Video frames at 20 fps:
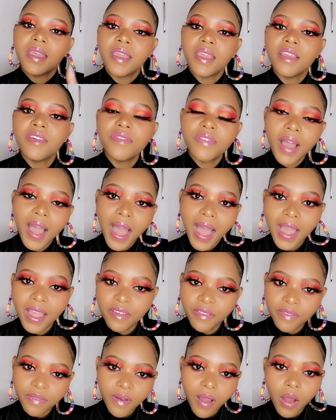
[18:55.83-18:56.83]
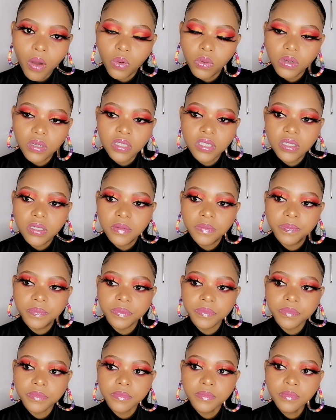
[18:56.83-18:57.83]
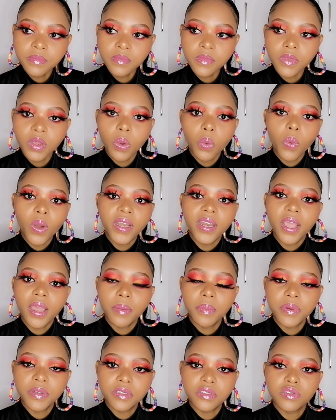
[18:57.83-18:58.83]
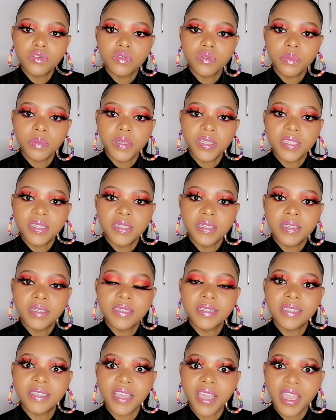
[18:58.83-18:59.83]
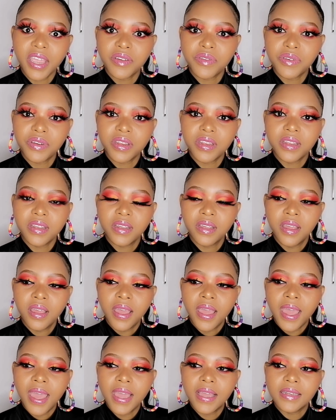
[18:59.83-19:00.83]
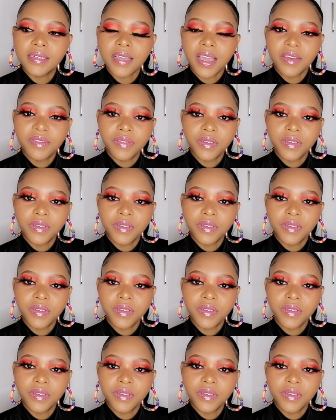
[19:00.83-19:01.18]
If I found what happened to me scary and I